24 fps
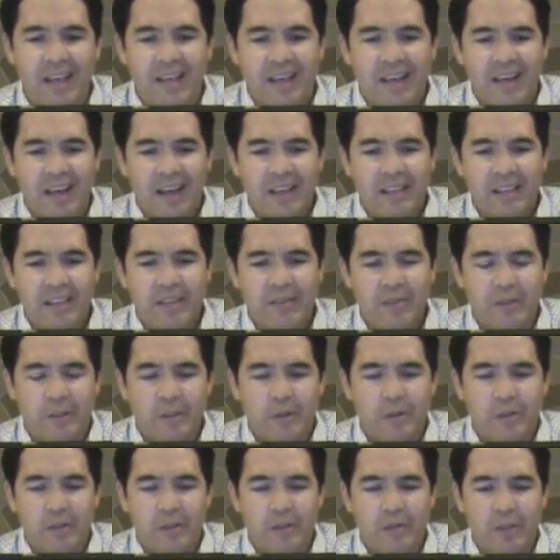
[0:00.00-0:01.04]
And then if
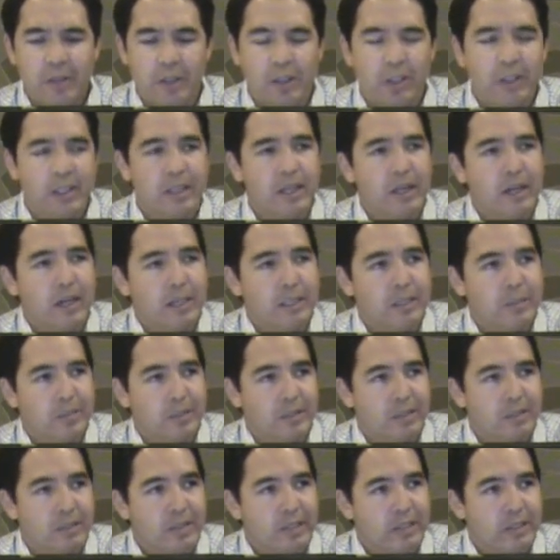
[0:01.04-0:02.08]
you look at
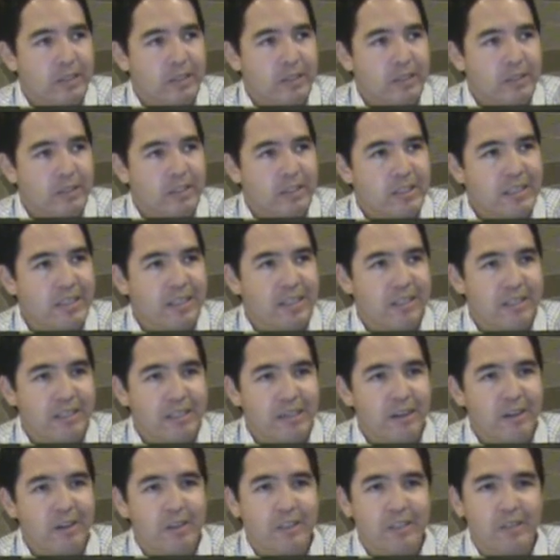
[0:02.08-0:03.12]
hospital data, you'll see that
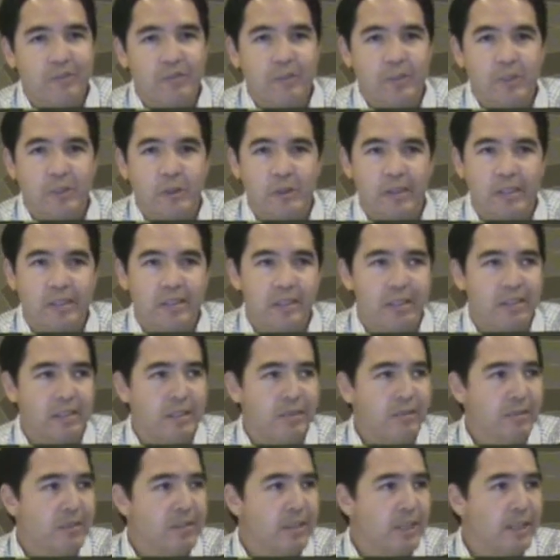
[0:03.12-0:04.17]
there are different trends on
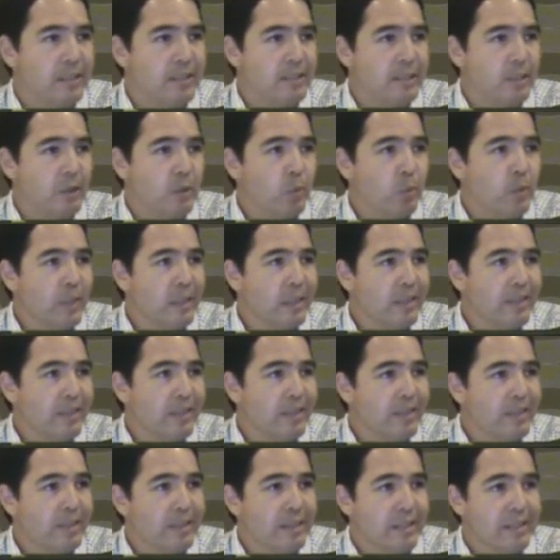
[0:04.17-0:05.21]
different days of the week,
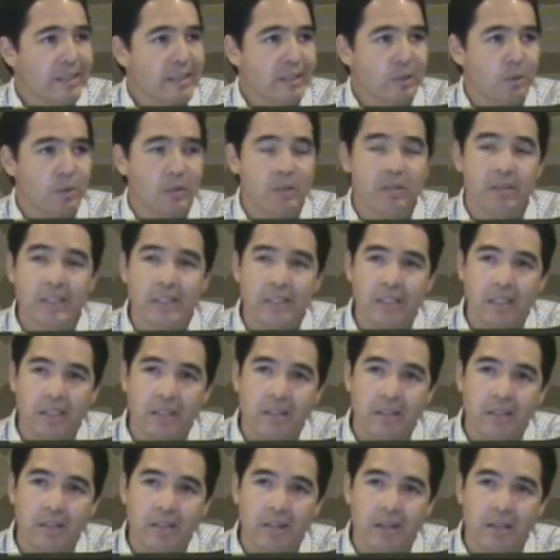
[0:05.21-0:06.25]
and that things really
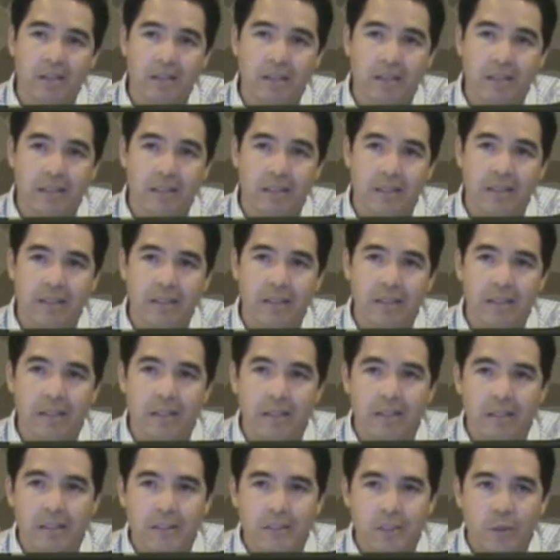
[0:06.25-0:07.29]
change on holidays.
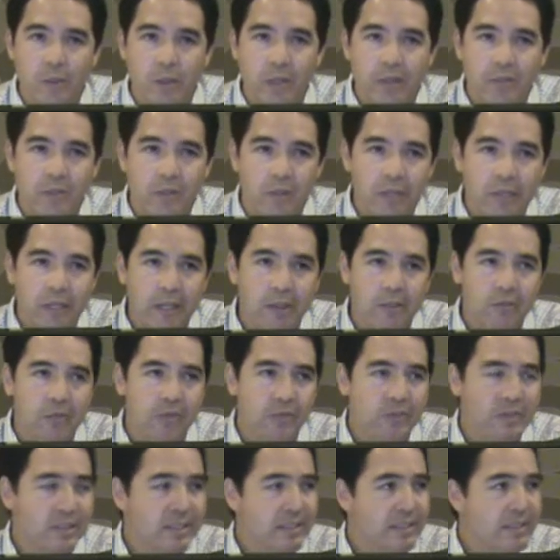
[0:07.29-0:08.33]
So we have to
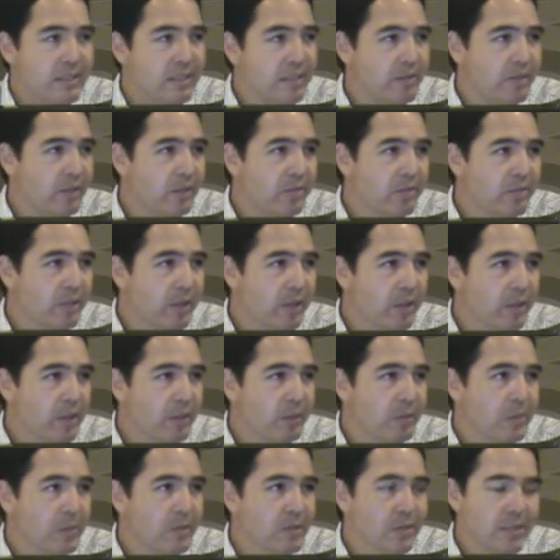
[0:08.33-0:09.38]
account for these different
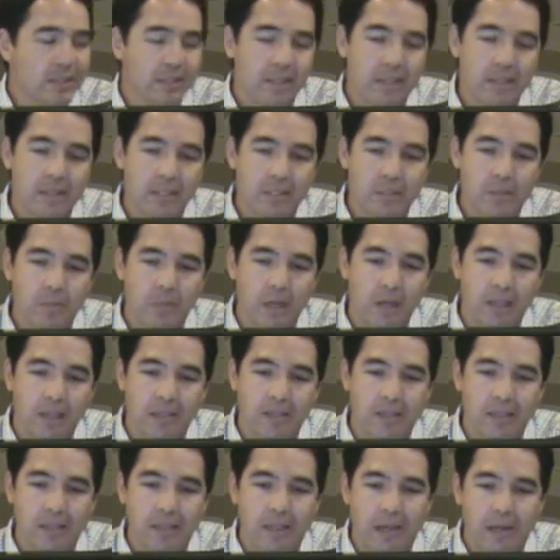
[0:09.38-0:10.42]
variables, and these
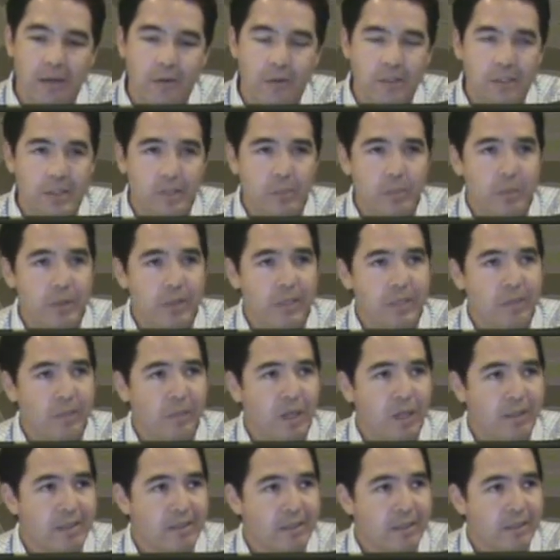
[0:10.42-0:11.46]
models allow us to put them
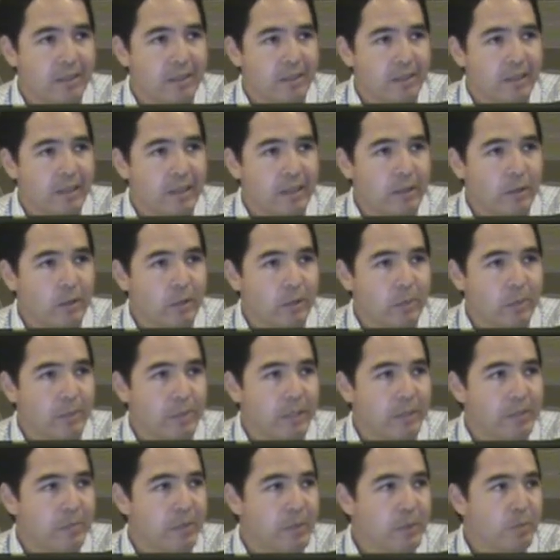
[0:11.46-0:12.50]
all in there together with
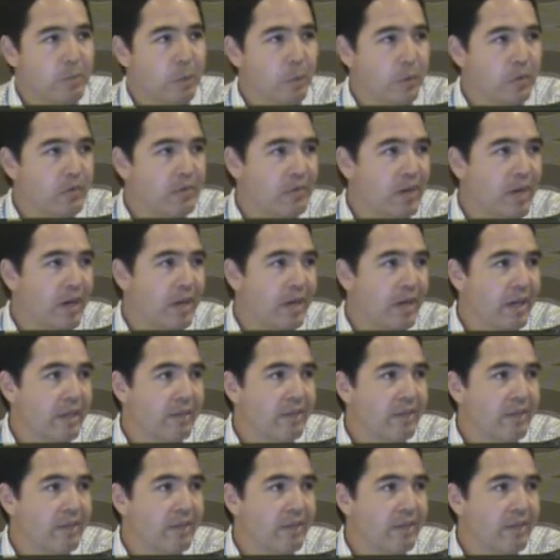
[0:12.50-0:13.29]
PM 2.5